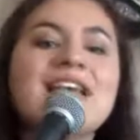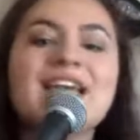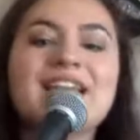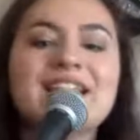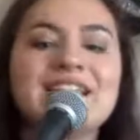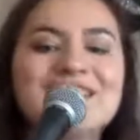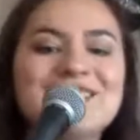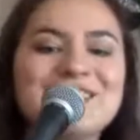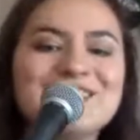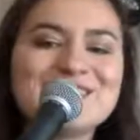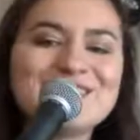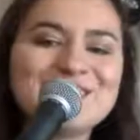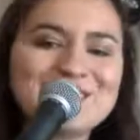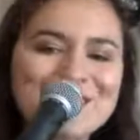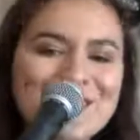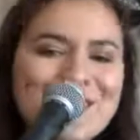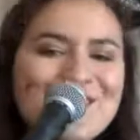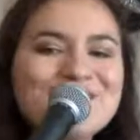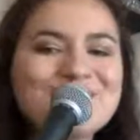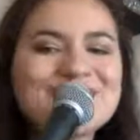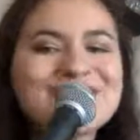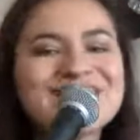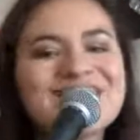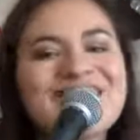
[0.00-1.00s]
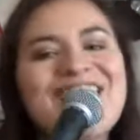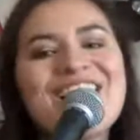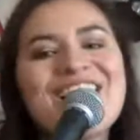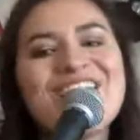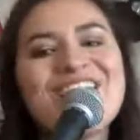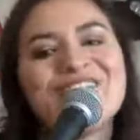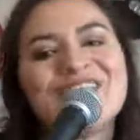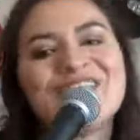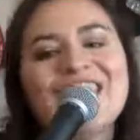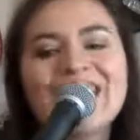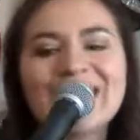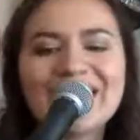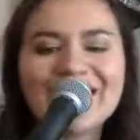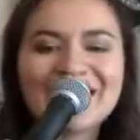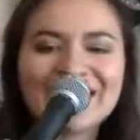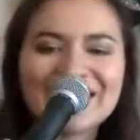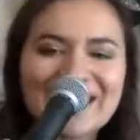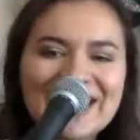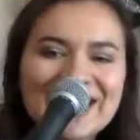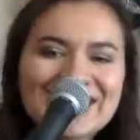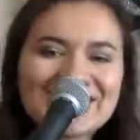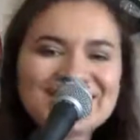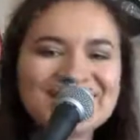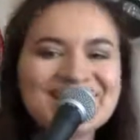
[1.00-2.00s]
In the summertime here,
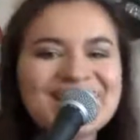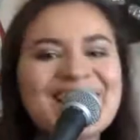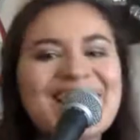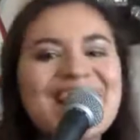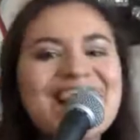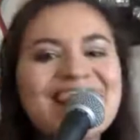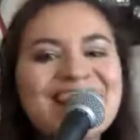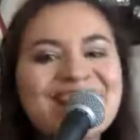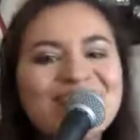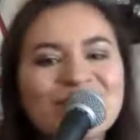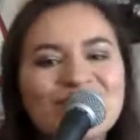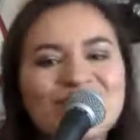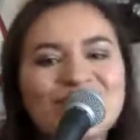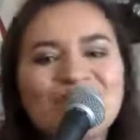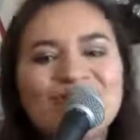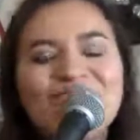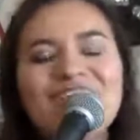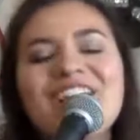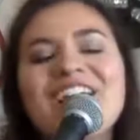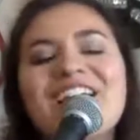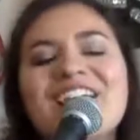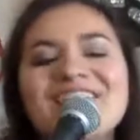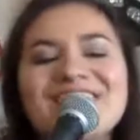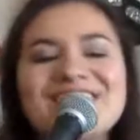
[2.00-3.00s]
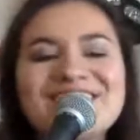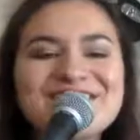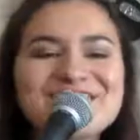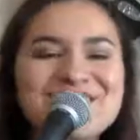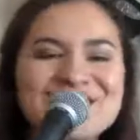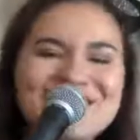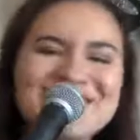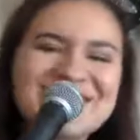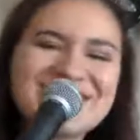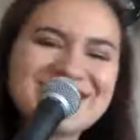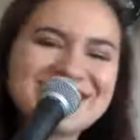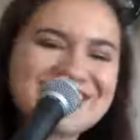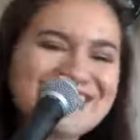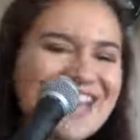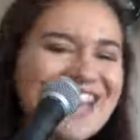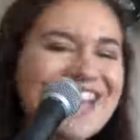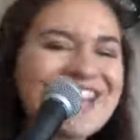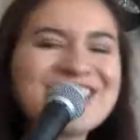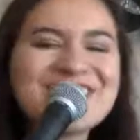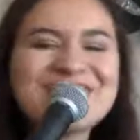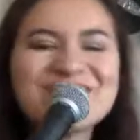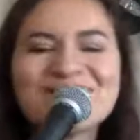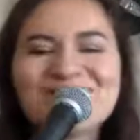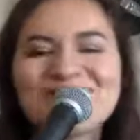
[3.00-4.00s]
let's take advantage of the
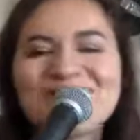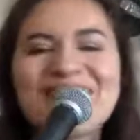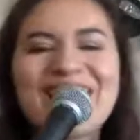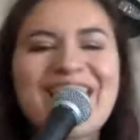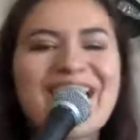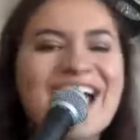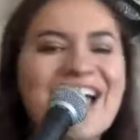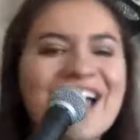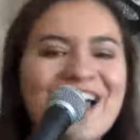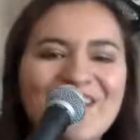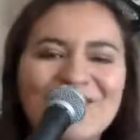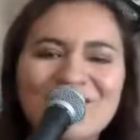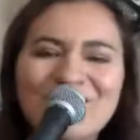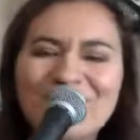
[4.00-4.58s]
days we have.